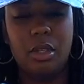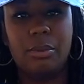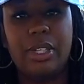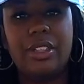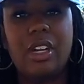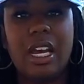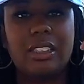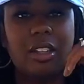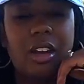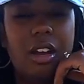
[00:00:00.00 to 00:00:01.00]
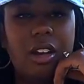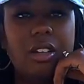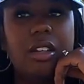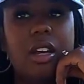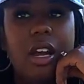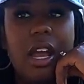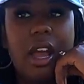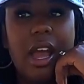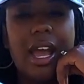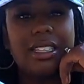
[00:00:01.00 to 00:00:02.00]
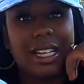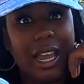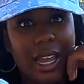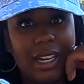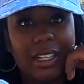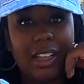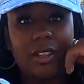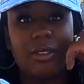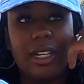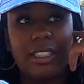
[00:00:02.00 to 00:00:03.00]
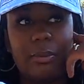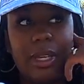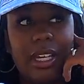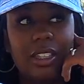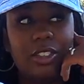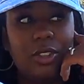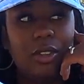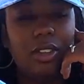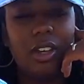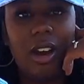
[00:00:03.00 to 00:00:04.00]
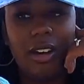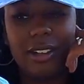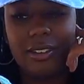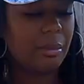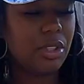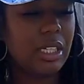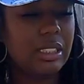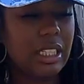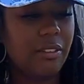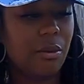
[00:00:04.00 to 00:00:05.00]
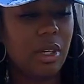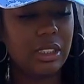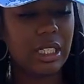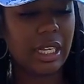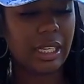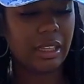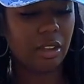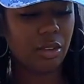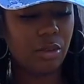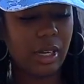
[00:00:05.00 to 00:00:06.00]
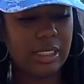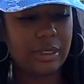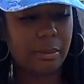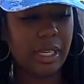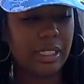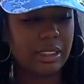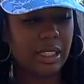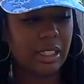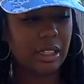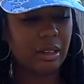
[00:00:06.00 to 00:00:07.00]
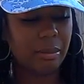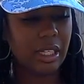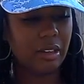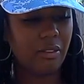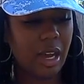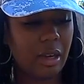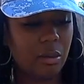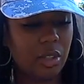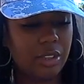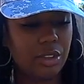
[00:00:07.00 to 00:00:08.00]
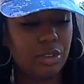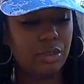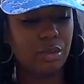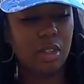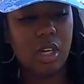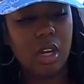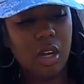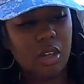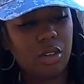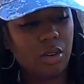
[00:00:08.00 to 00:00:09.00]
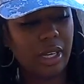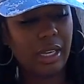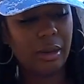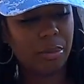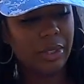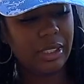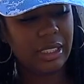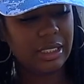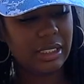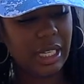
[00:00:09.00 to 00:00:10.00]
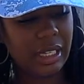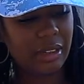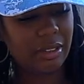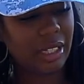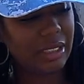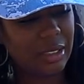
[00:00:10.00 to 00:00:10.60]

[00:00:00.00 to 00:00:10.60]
bring you guys along as I add another raised bed to the garden. I'm trying to see if once I get the new raised bed set up, if I want to go ahead and put these down. Now